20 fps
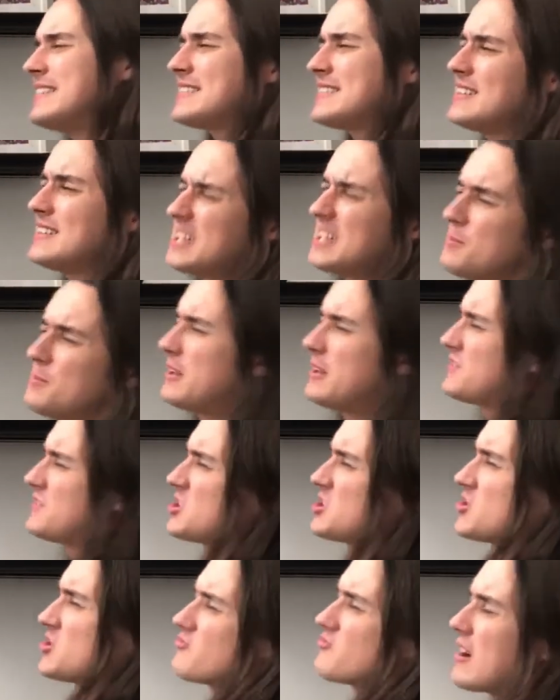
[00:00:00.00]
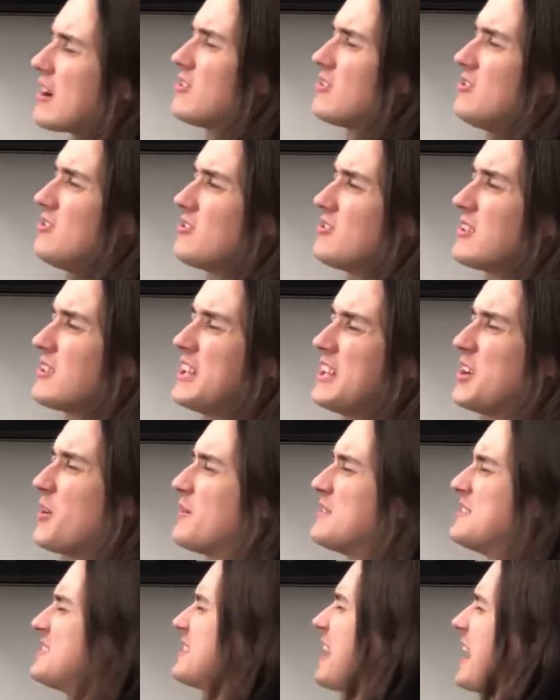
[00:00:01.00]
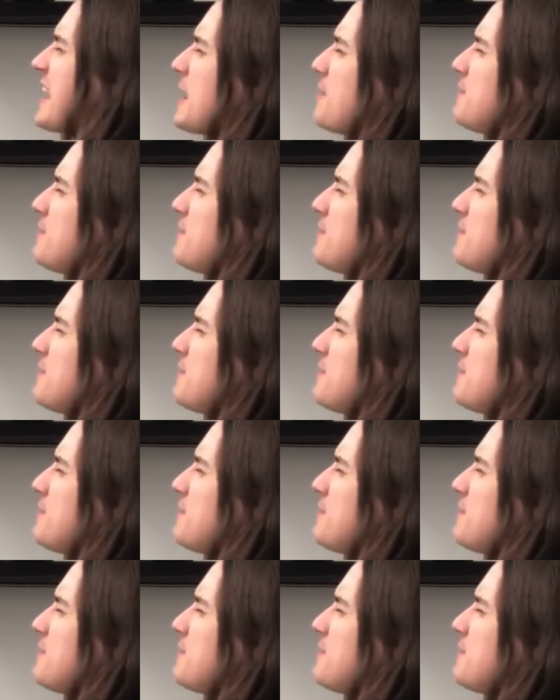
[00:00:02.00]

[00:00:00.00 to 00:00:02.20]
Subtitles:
a little bit of a struggle, it's staying up